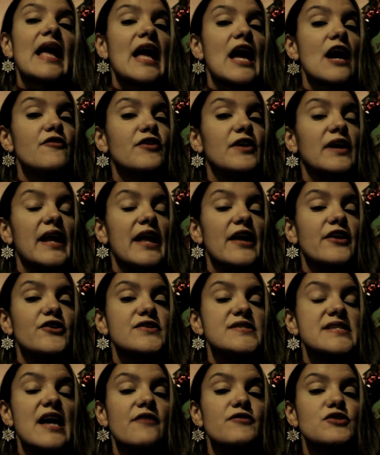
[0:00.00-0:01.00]
Cover
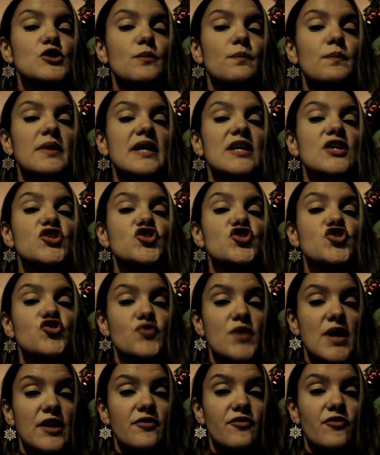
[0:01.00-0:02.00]
letters have to be
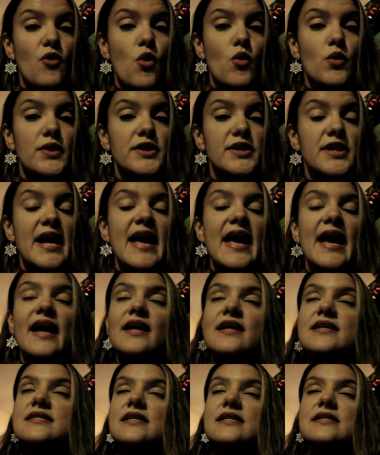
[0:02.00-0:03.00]
straightforward
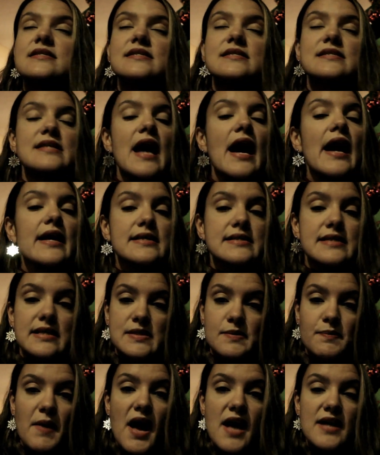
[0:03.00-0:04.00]
and as concise
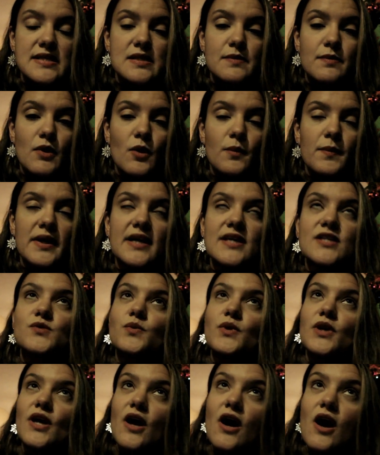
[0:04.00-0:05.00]
as possible
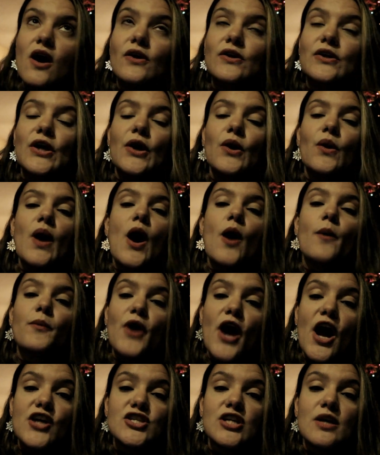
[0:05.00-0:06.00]
because we all know how
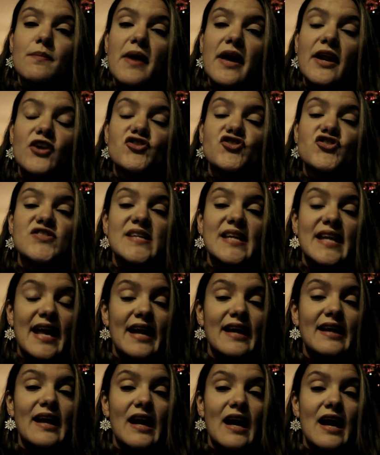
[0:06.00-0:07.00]
project managers and
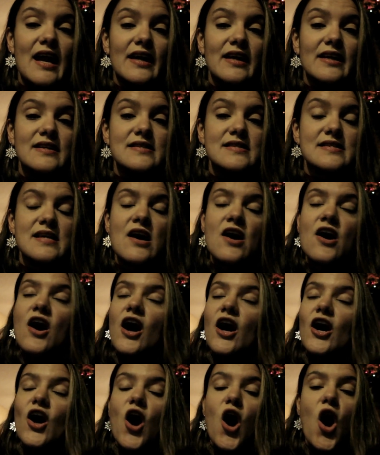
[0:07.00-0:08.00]
end clients
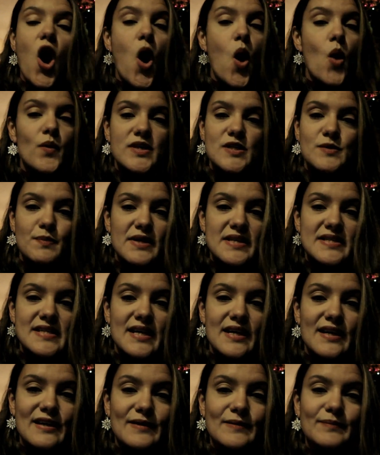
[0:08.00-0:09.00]
are always
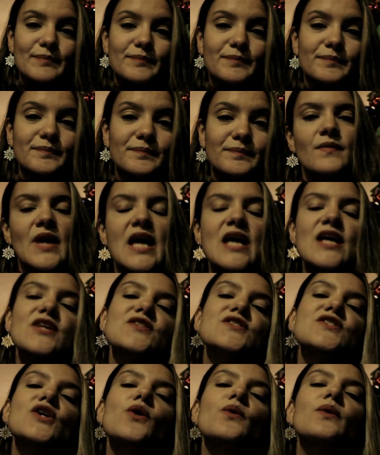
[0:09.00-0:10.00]
busy.
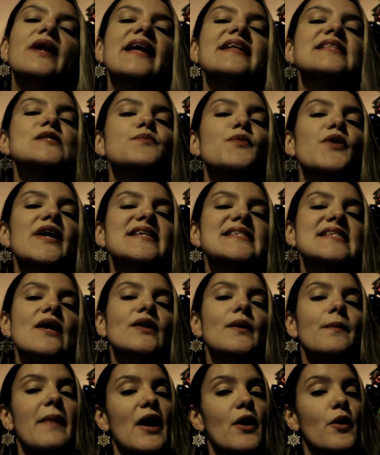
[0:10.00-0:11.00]
So let's break
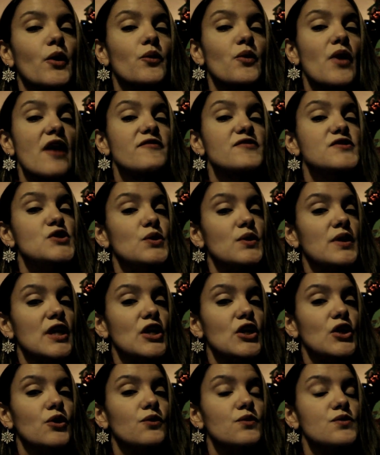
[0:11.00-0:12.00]
down the paragraphs you
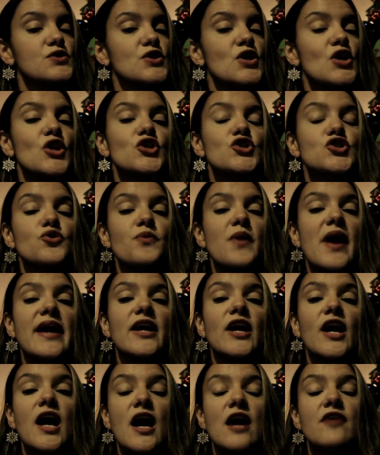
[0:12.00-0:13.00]
can use to
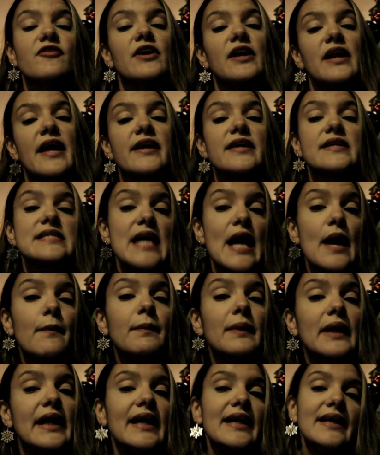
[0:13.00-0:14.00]
write a cover letter
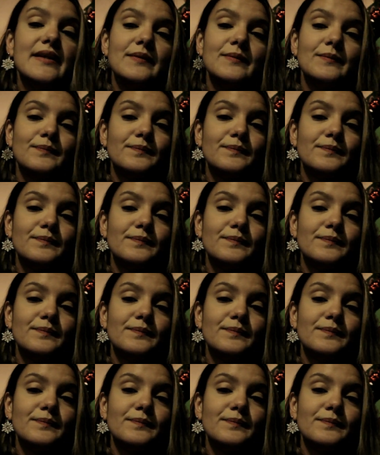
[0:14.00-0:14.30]
template.